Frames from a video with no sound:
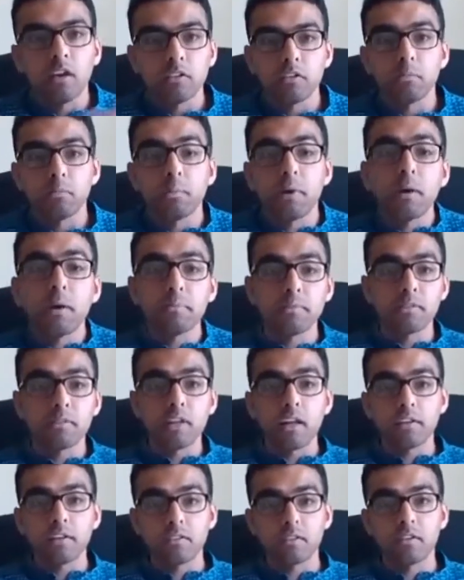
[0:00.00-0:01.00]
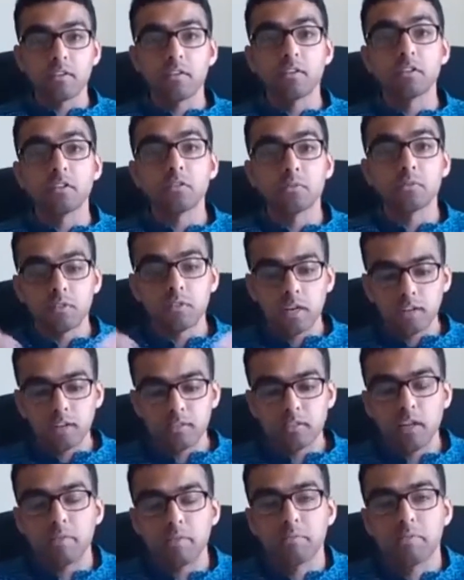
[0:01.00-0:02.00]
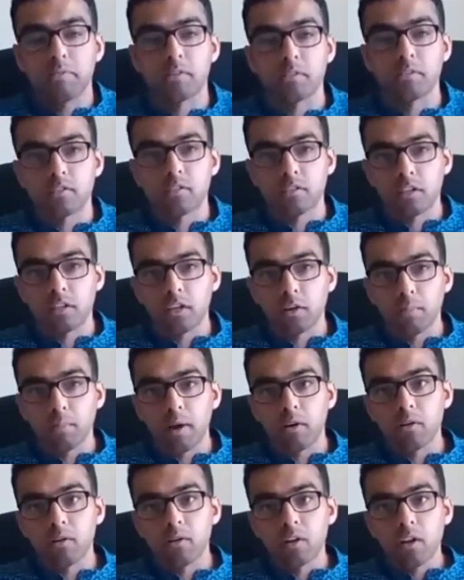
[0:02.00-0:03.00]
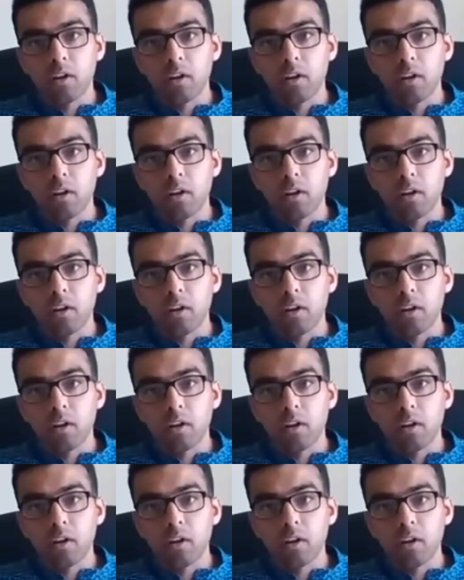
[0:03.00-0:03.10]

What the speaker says: So perhaps that's an initial next step for us to think about.